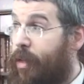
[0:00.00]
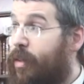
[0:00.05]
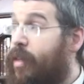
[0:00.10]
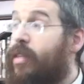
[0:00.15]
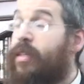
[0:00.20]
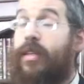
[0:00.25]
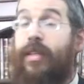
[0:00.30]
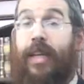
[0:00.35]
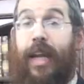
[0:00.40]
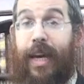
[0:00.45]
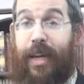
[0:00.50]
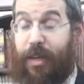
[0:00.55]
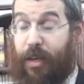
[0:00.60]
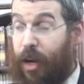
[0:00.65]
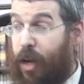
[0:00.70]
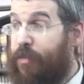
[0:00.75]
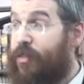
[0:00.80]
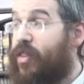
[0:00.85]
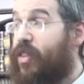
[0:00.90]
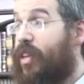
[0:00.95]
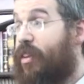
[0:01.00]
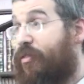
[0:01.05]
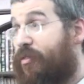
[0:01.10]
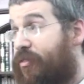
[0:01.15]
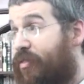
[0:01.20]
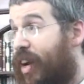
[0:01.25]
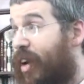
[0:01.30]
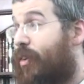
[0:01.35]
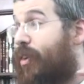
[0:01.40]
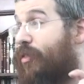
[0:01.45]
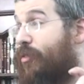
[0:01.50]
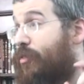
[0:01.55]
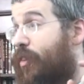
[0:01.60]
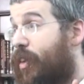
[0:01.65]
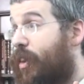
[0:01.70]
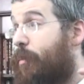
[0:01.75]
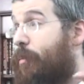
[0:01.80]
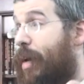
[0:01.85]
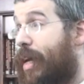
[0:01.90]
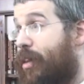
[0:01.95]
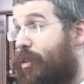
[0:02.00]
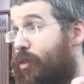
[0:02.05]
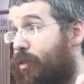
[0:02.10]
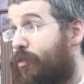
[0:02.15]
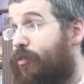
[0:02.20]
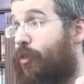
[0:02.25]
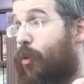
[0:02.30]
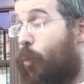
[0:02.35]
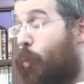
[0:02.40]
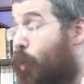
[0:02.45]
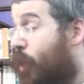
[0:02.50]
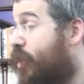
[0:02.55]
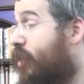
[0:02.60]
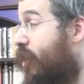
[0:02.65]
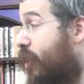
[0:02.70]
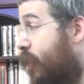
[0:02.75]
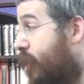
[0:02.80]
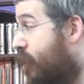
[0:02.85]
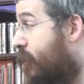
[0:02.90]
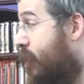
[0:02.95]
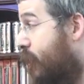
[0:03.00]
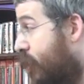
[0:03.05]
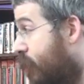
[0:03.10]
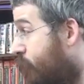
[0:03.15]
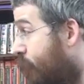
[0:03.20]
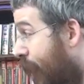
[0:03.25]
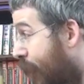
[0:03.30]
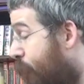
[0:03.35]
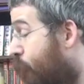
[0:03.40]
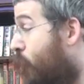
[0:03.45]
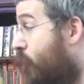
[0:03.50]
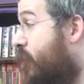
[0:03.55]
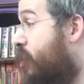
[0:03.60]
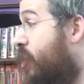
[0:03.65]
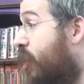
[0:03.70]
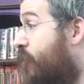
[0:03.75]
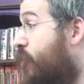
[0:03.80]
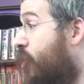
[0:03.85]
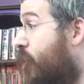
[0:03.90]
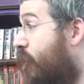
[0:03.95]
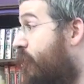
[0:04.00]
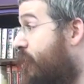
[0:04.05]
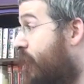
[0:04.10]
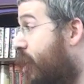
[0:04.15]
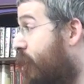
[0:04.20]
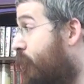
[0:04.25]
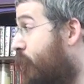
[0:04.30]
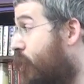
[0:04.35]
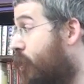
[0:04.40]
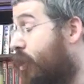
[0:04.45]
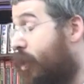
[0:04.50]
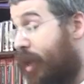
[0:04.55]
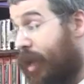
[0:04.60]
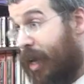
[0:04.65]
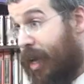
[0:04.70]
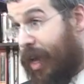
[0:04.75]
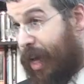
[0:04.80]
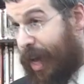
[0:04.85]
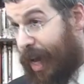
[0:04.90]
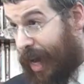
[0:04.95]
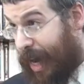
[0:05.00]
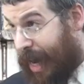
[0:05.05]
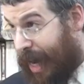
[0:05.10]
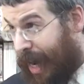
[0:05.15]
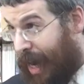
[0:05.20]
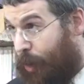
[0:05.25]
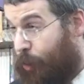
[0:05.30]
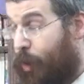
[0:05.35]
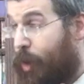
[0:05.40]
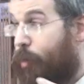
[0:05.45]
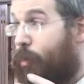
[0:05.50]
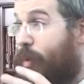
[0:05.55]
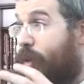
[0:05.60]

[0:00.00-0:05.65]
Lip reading: This is like obviously very fundamental for what is this minor, what's Tavshach of Gimel, how we